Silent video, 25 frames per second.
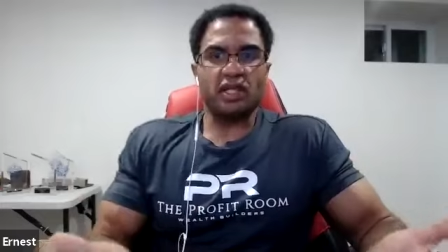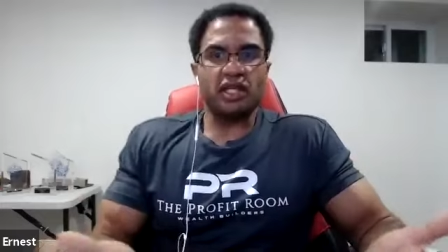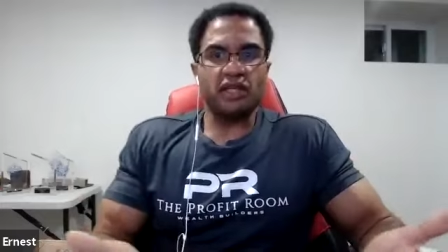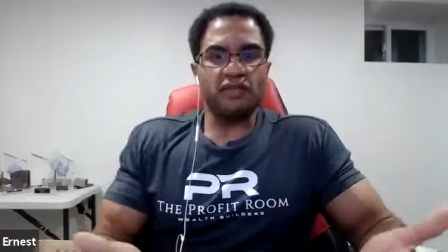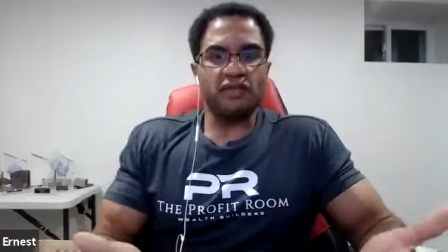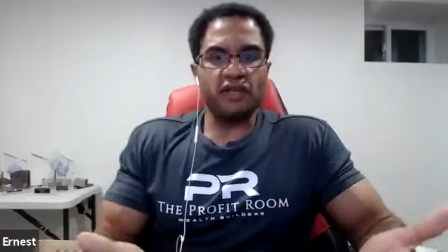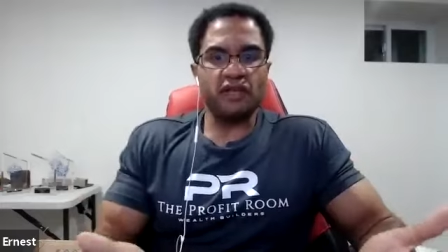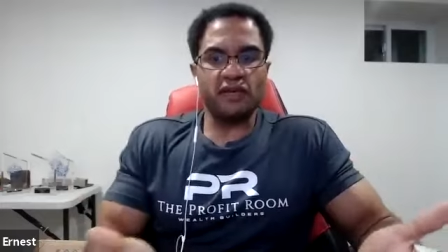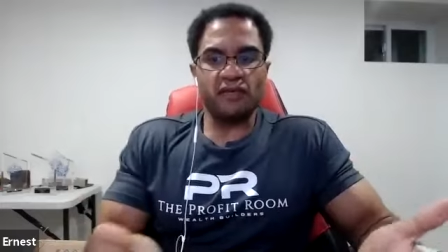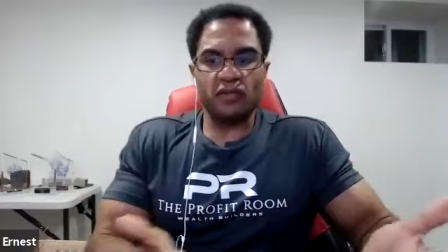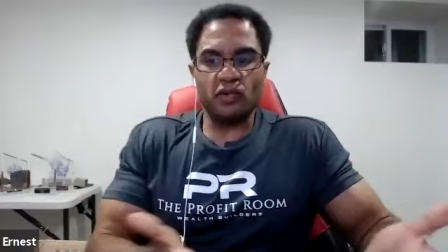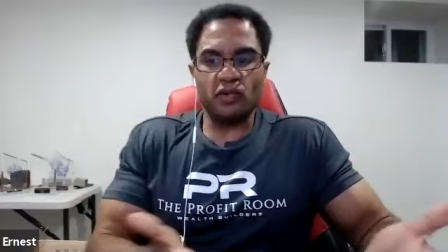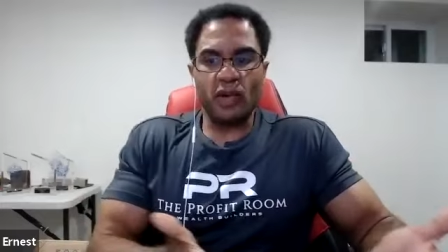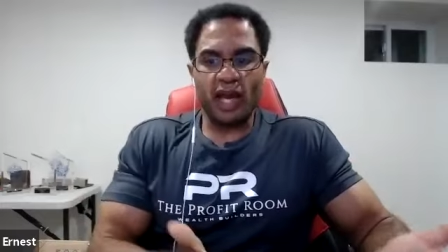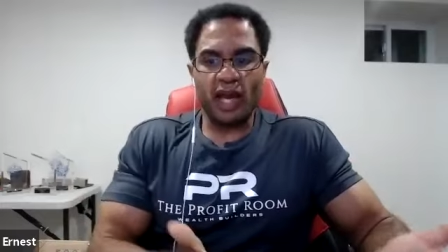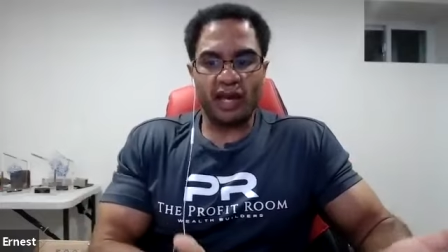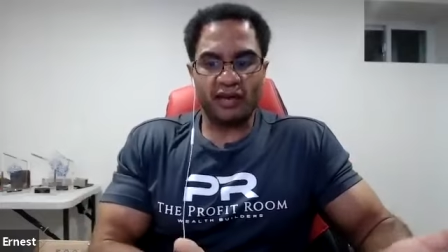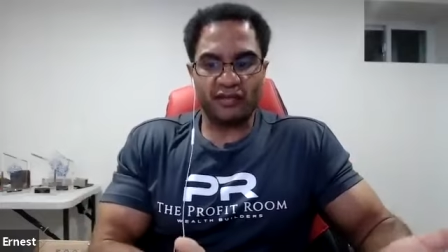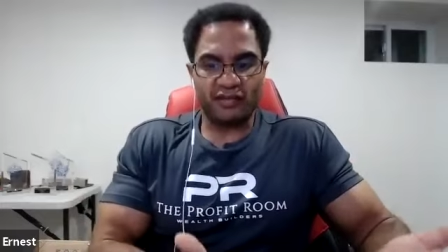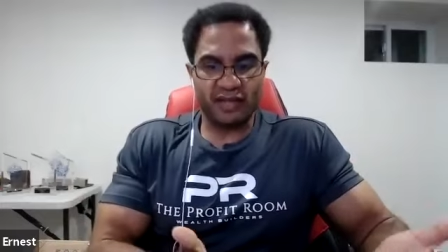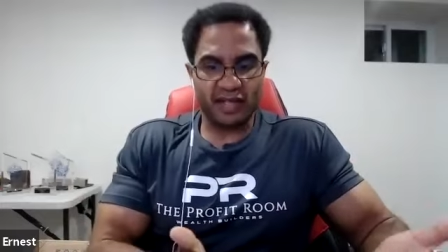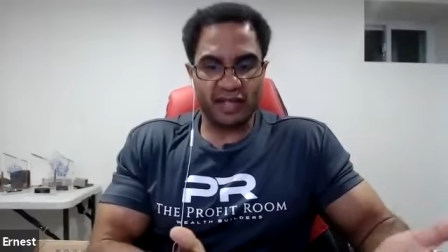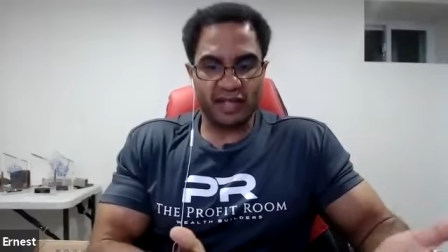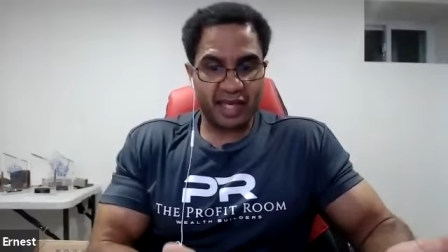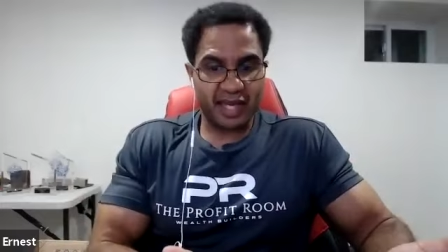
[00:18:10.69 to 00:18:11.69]
So even if
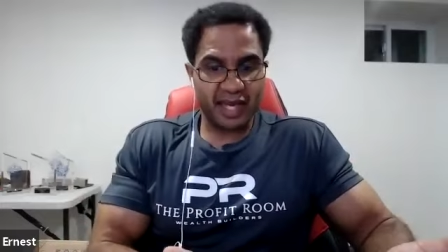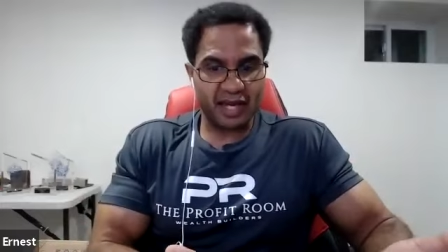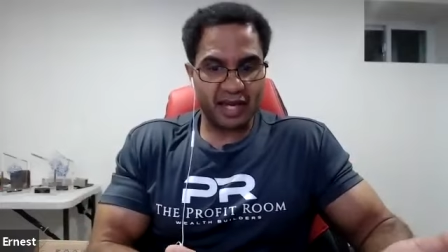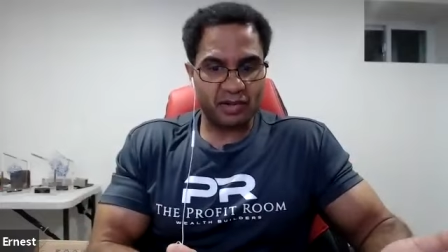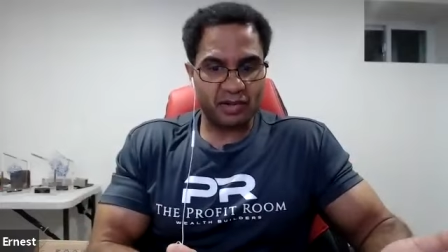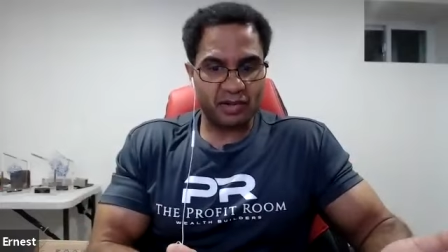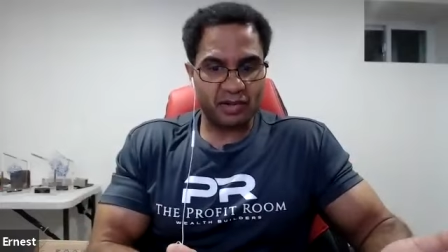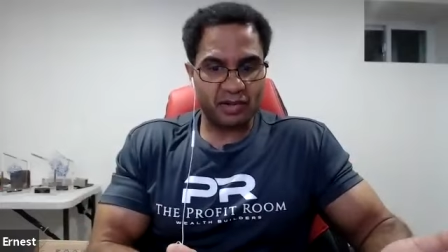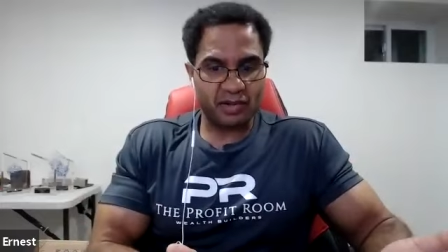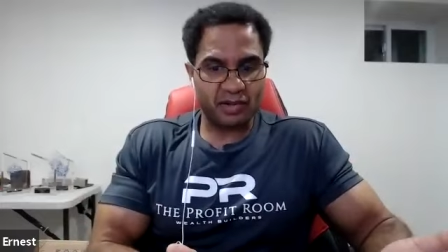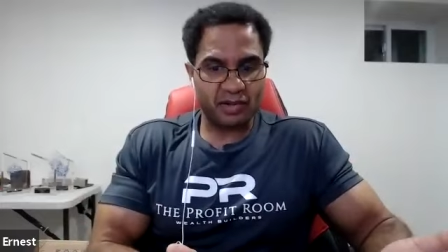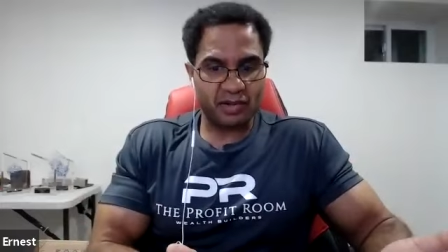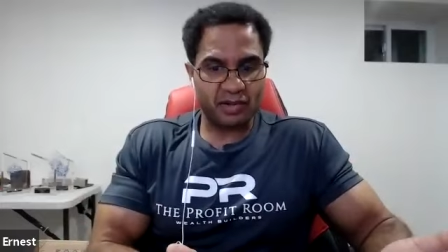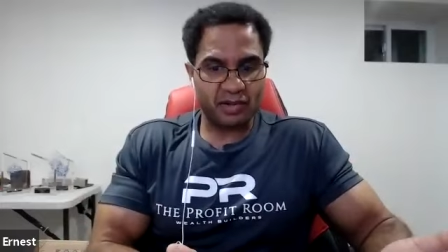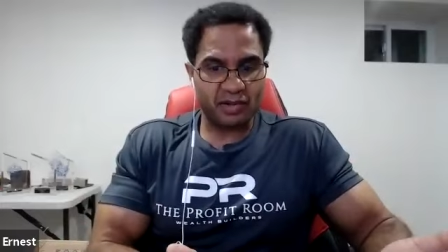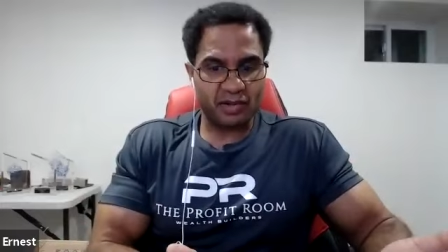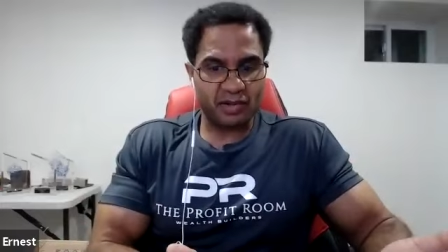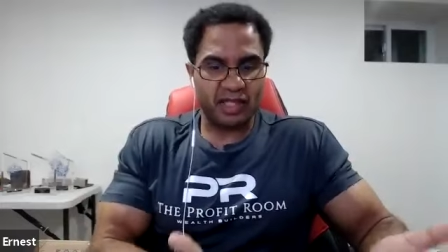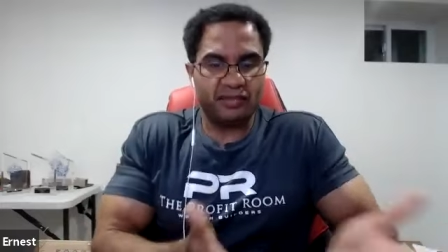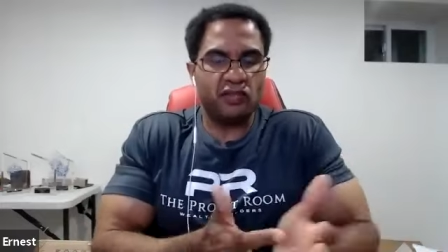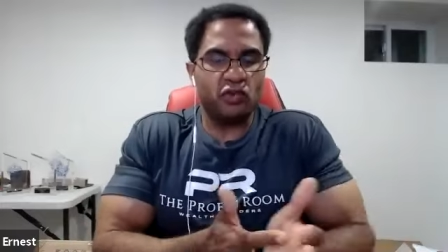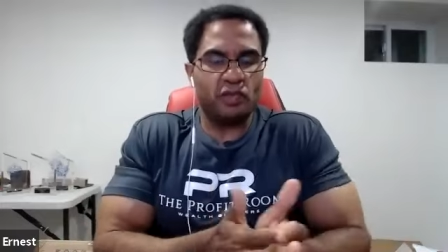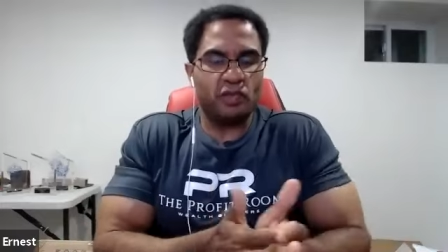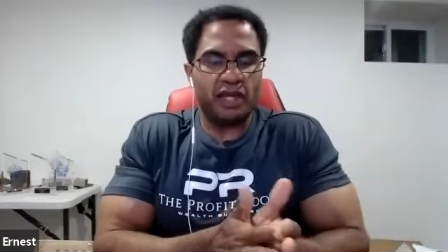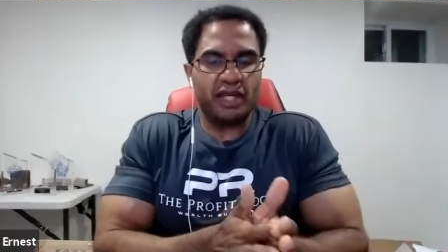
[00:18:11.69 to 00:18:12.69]
you have an account,
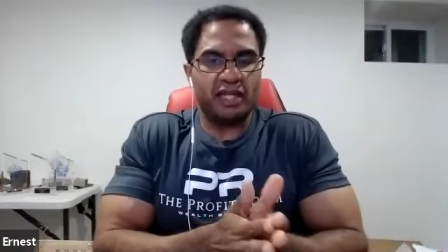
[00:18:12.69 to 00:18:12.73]
even